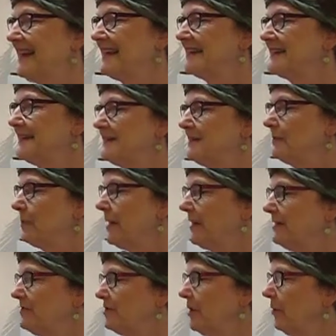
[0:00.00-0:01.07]
Yes, this is
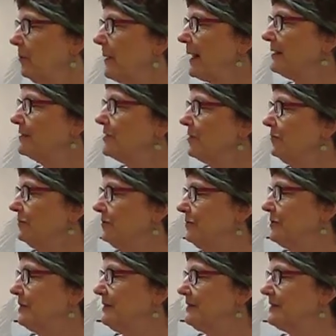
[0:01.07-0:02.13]
by Joe
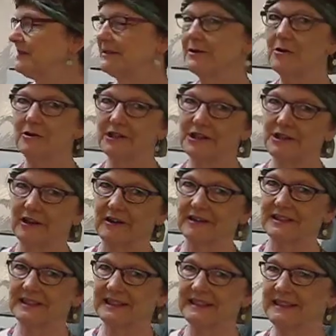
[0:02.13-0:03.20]
McDonald, who's a Scottish
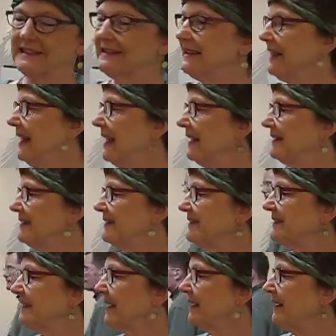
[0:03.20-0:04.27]
artist,
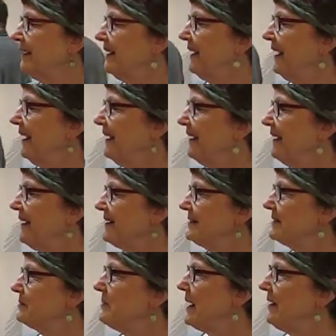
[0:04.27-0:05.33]
and
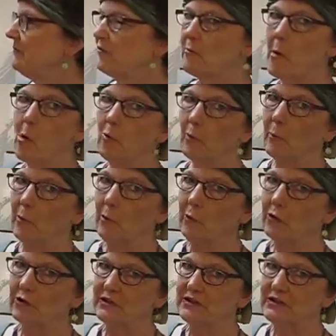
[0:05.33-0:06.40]
it's made from old
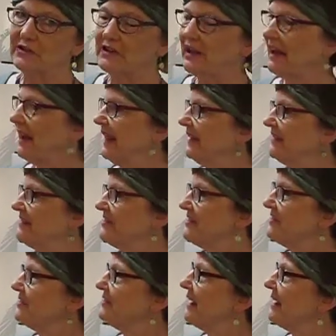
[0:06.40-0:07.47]
books, and
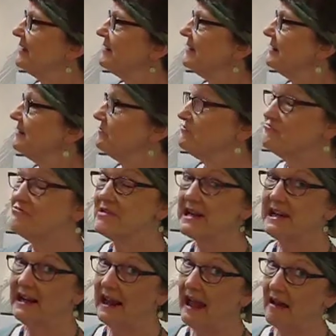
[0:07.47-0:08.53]
it's
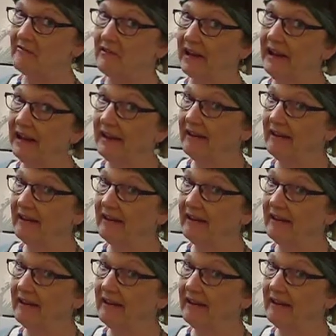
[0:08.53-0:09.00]
really heavy,